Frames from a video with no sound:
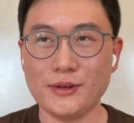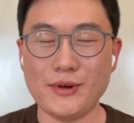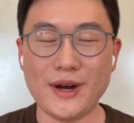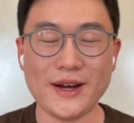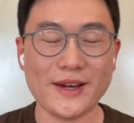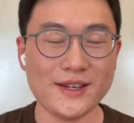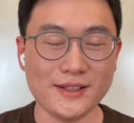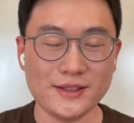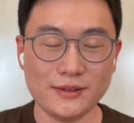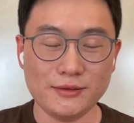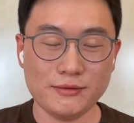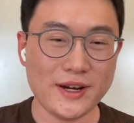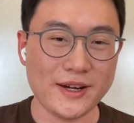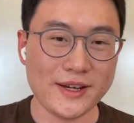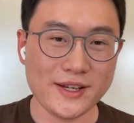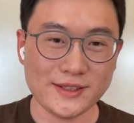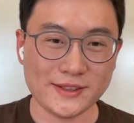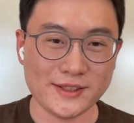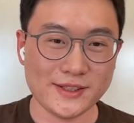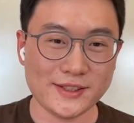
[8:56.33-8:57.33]

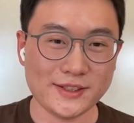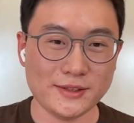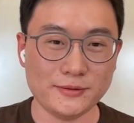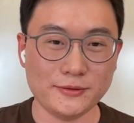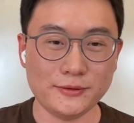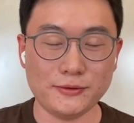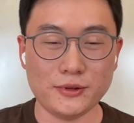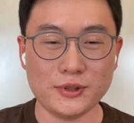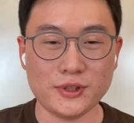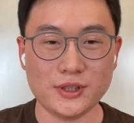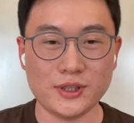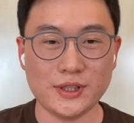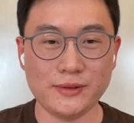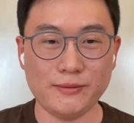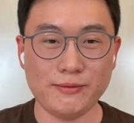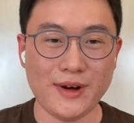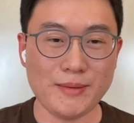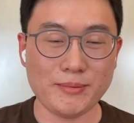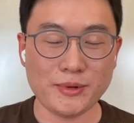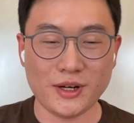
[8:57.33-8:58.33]
ranking system
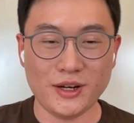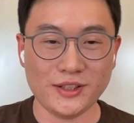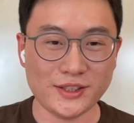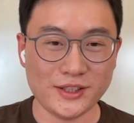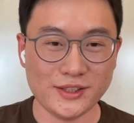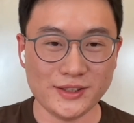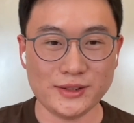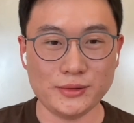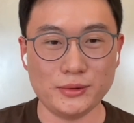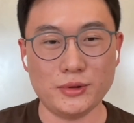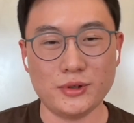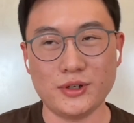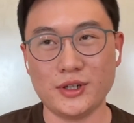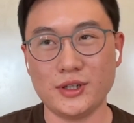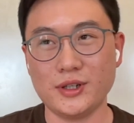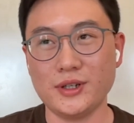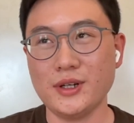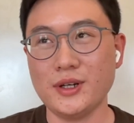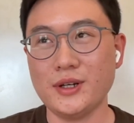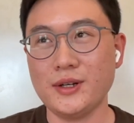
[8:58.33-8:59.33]
for web content
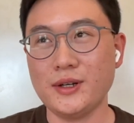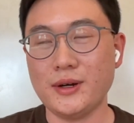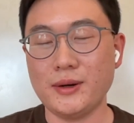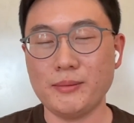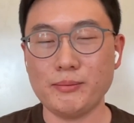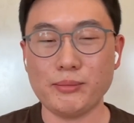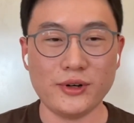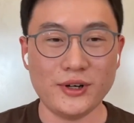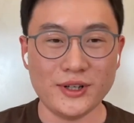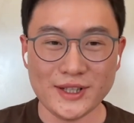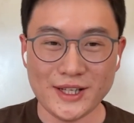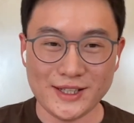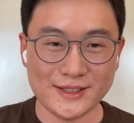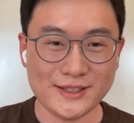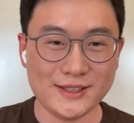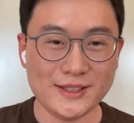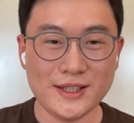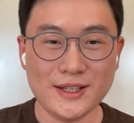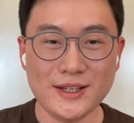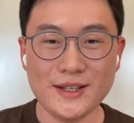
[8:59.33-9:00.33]
or
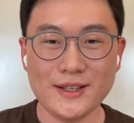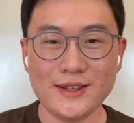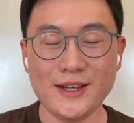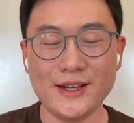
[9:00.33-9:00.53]
products,